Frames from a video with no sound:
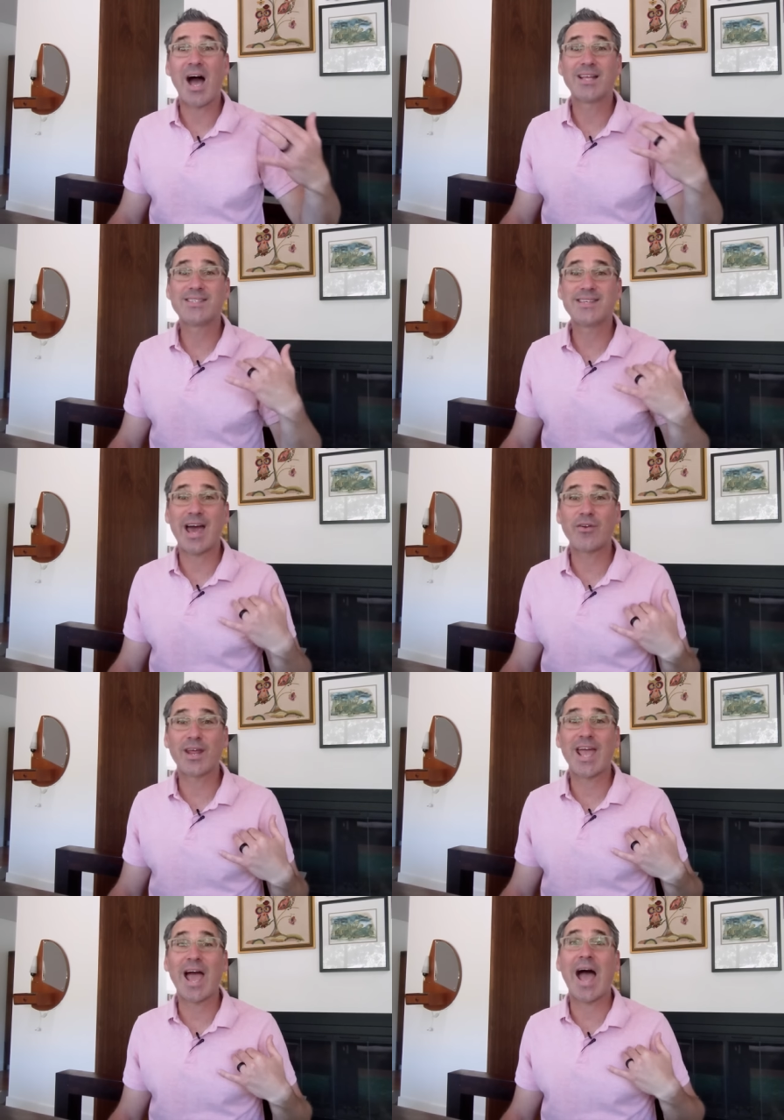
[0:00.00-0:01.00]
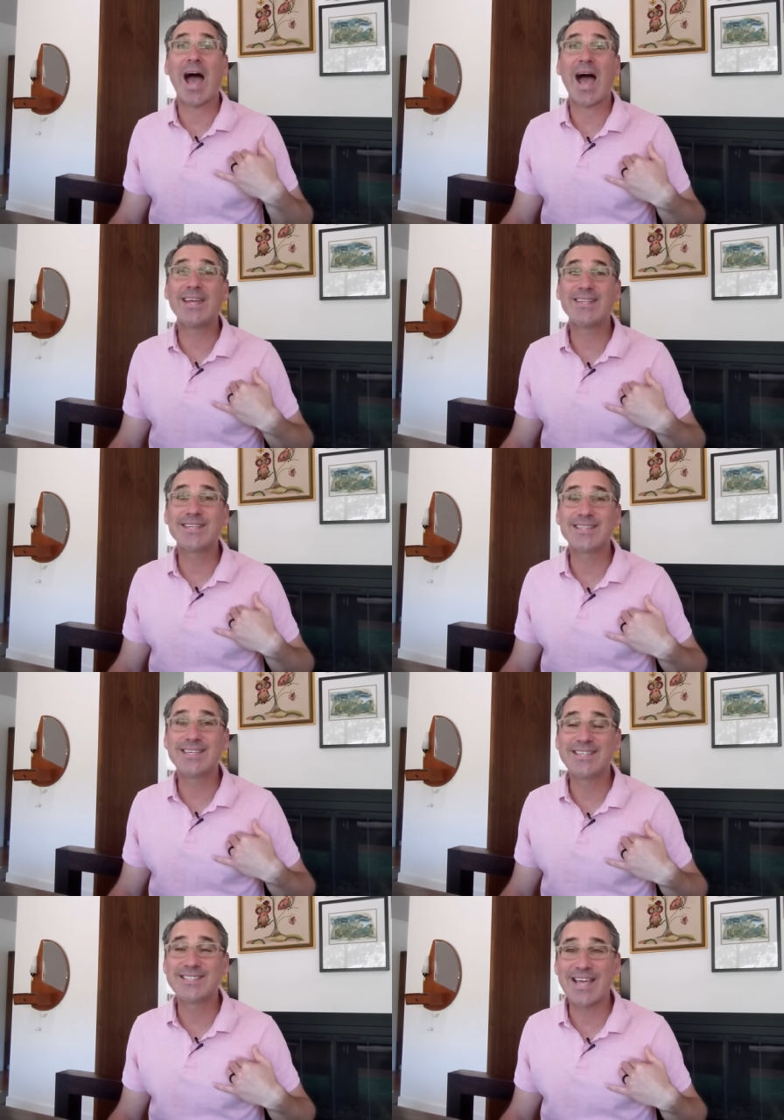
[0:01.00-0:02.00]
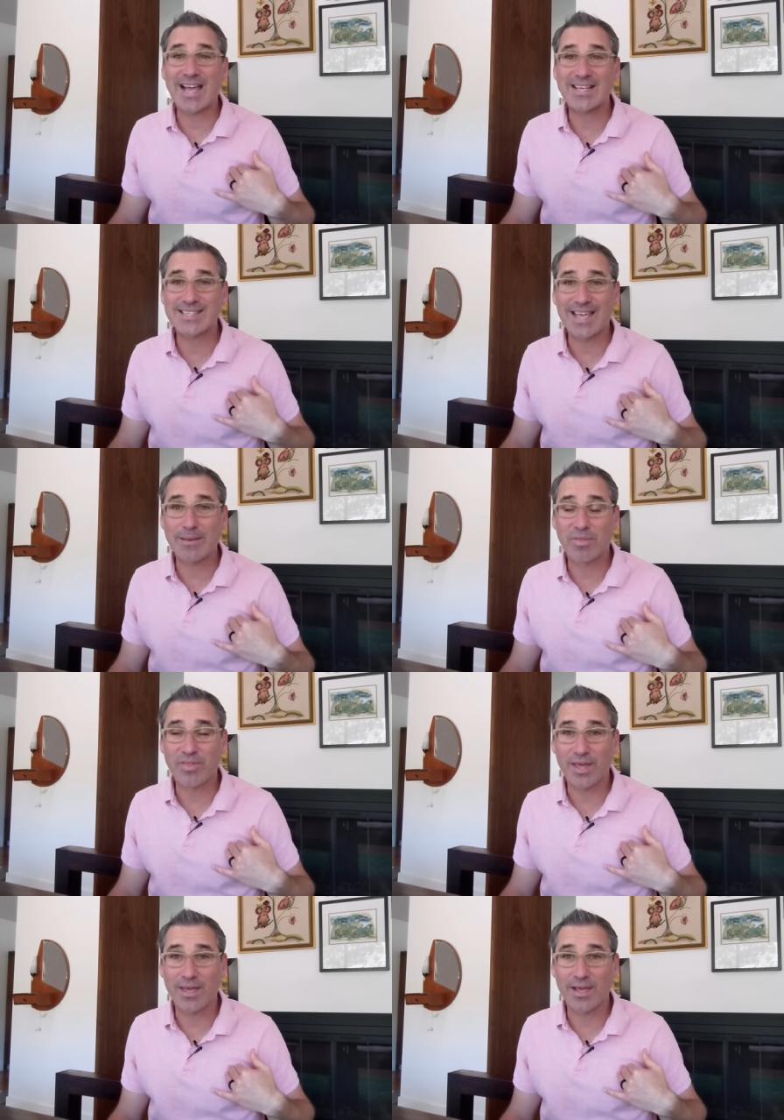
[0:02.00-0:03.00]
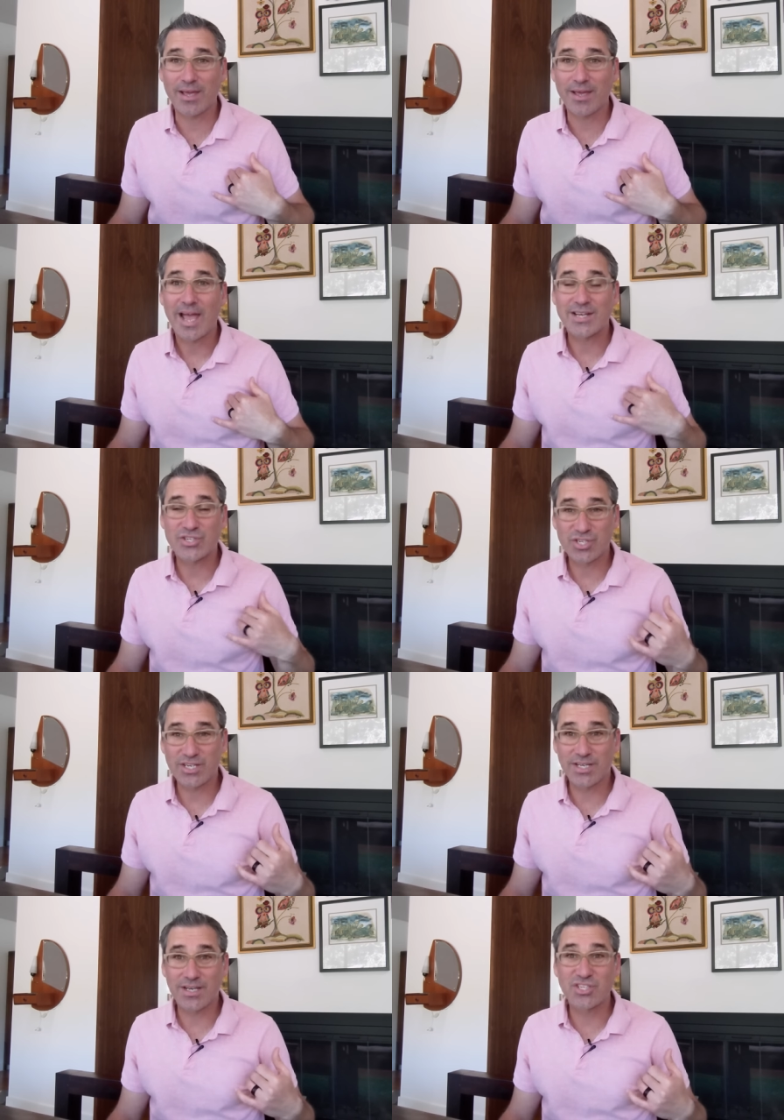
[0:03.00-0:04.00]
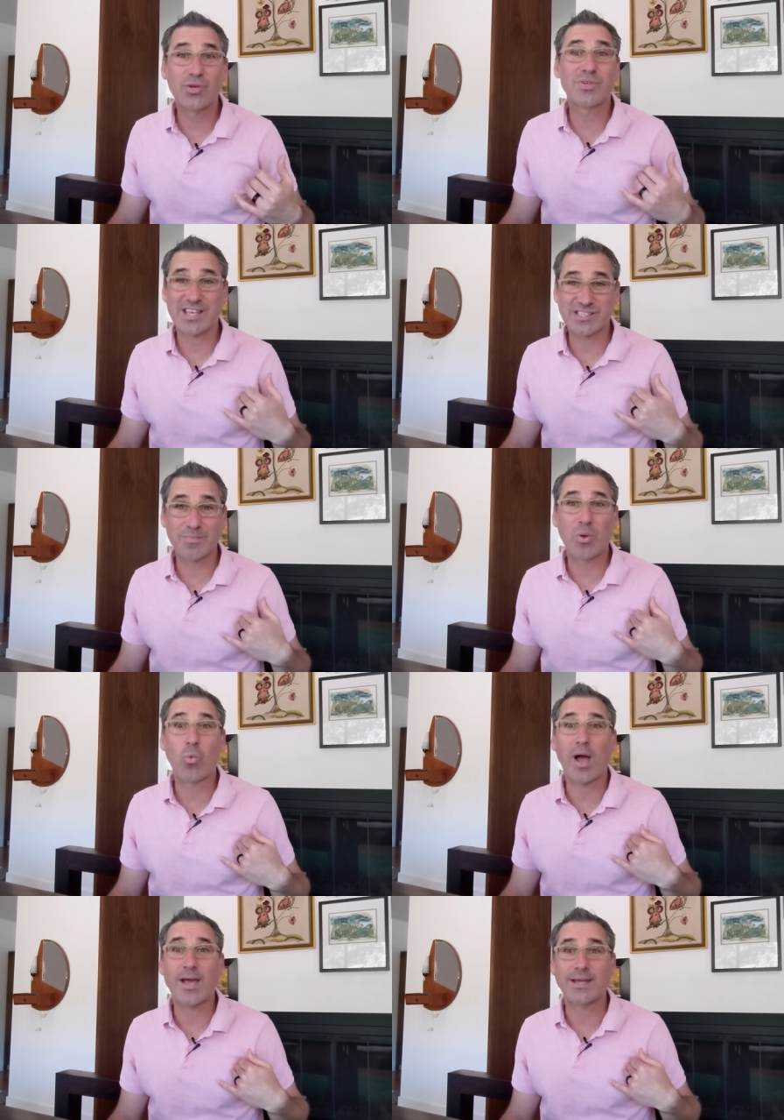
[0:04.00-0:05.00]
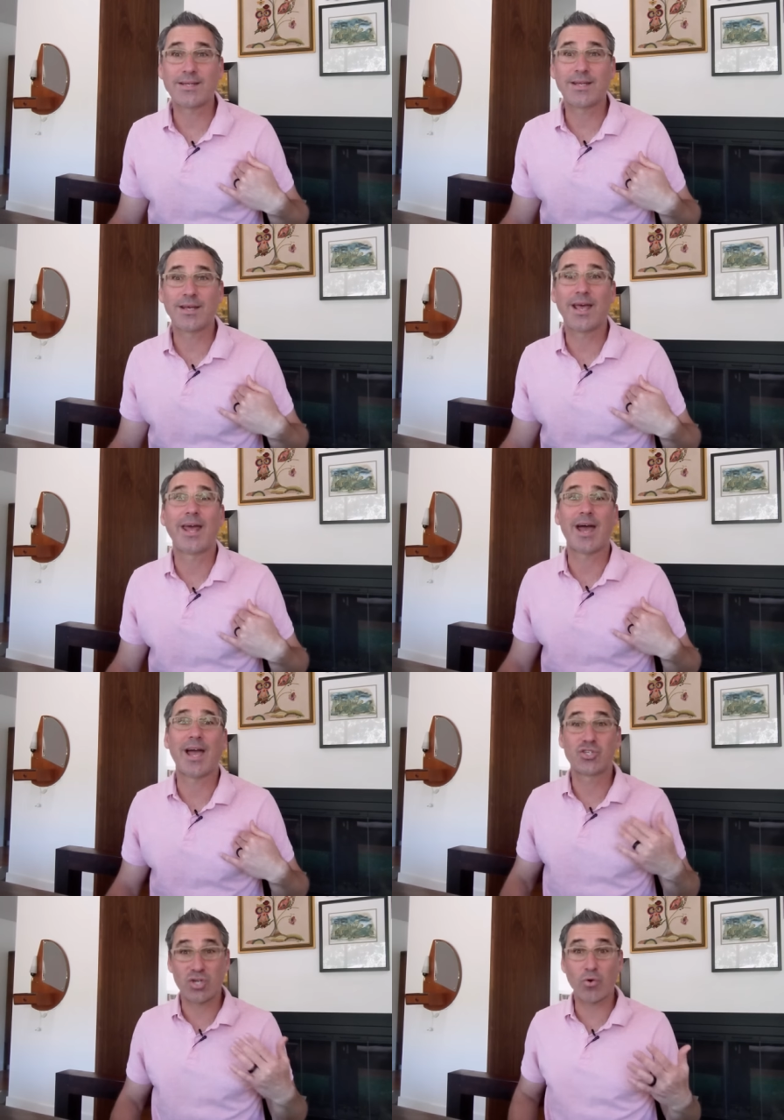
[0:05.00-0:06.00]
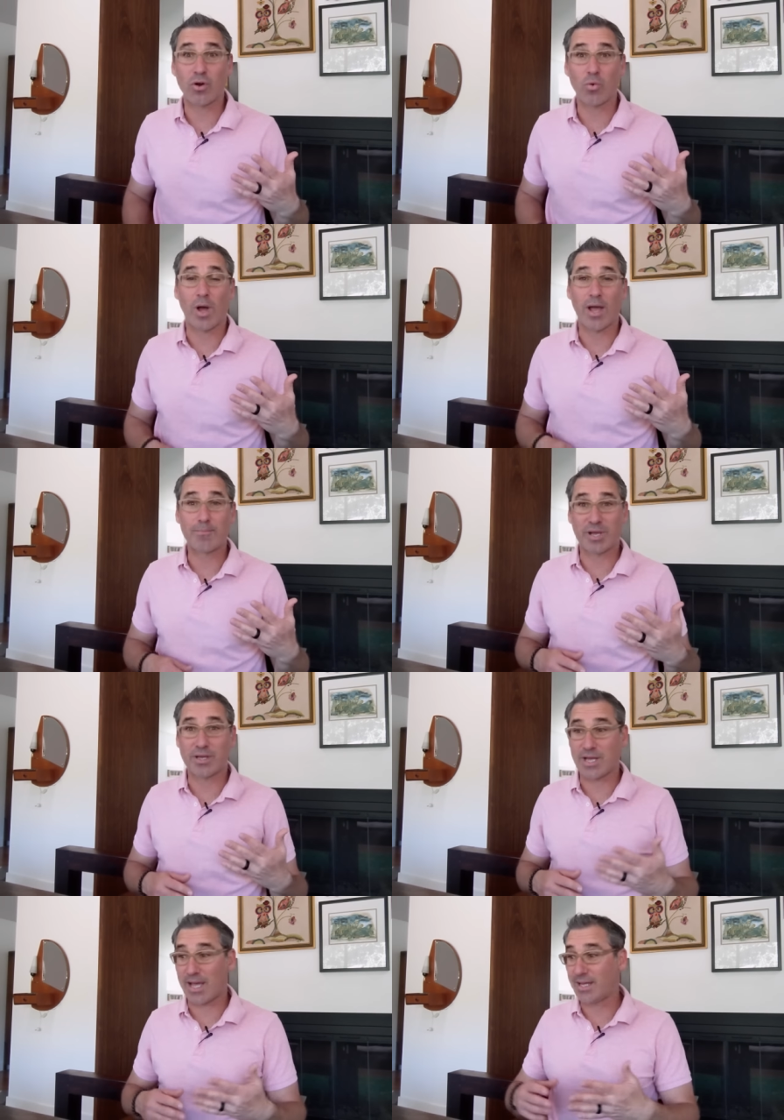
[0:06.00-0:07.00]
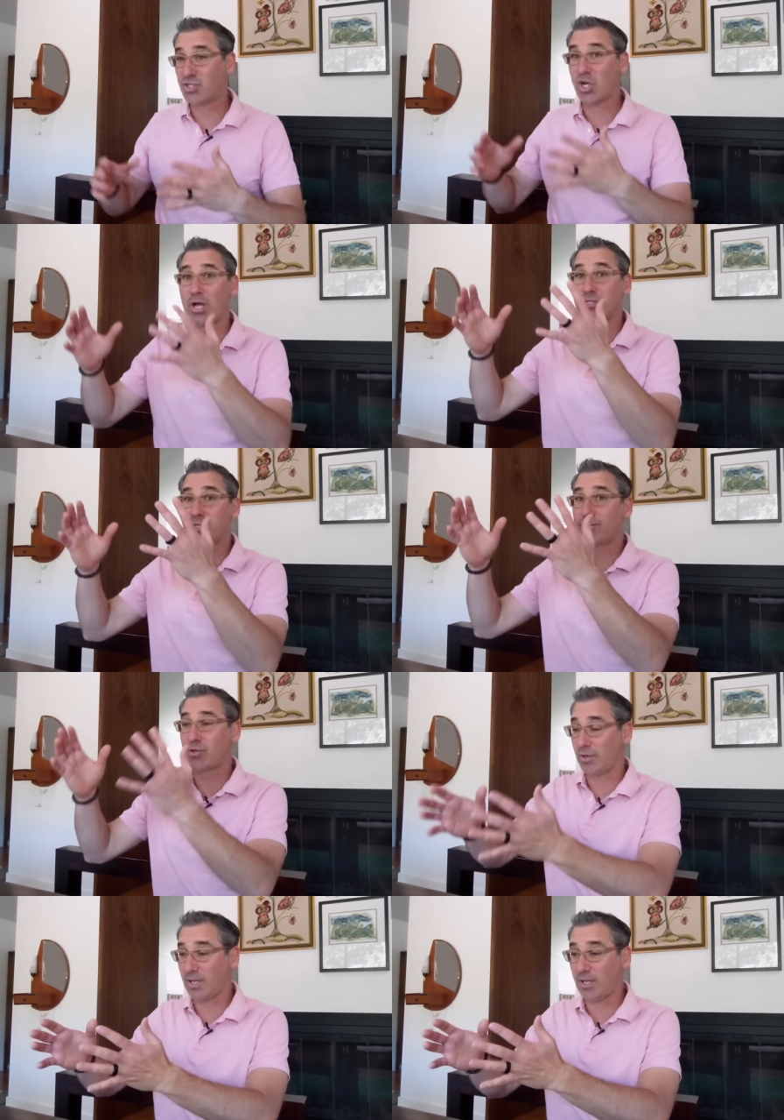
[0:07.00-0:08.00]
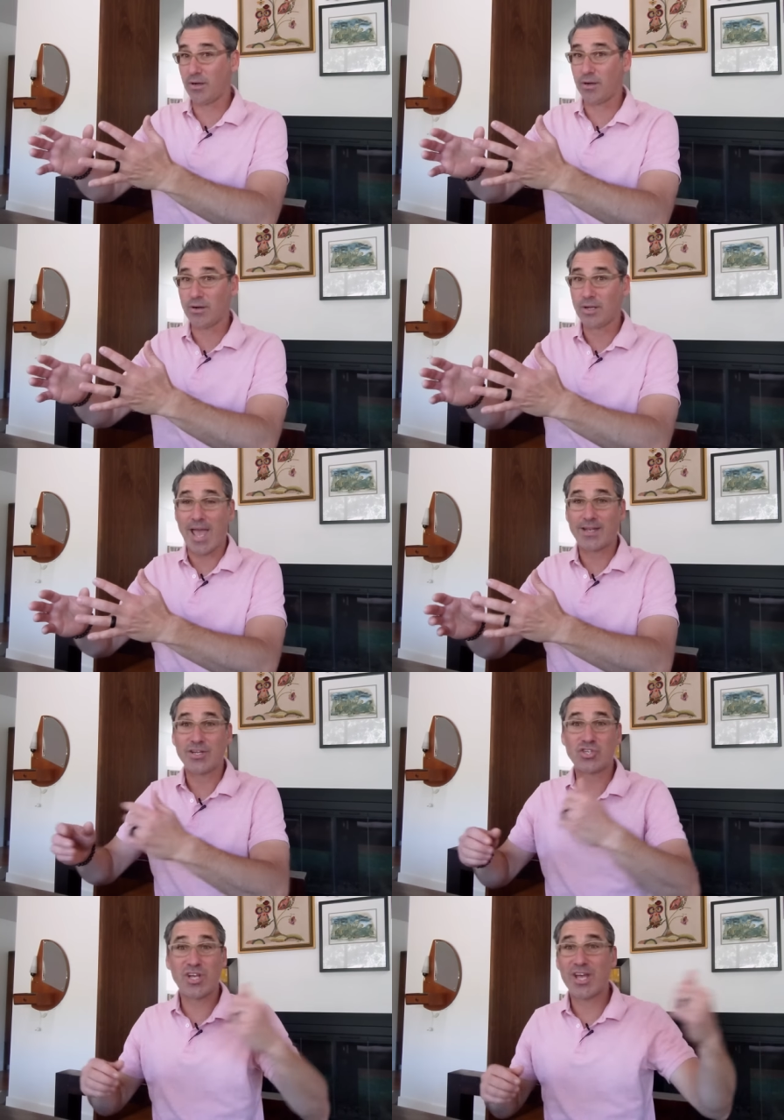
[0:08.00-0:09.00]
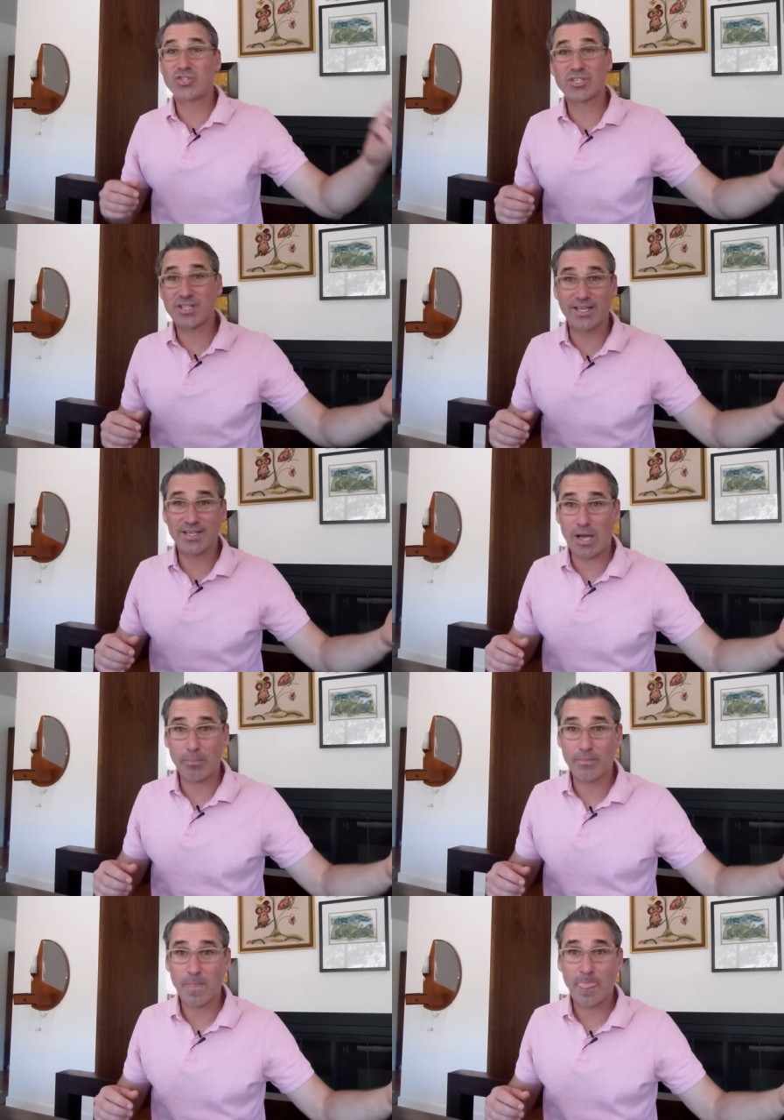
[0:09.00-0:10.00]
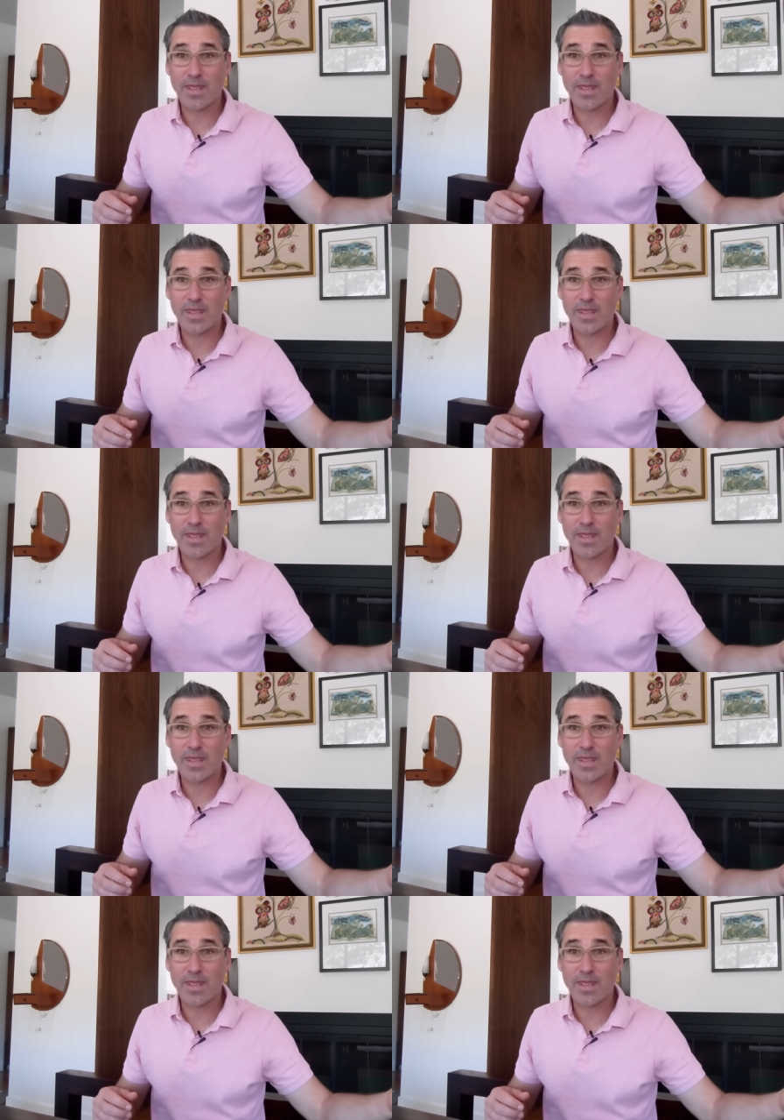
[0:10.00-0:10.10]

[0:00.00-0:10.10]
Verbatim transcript: On Saturday, I did the exact same thing as she did, and she was asking me why I did it, and I showed her why, because I had tons of dirt here, and she had just cleaned up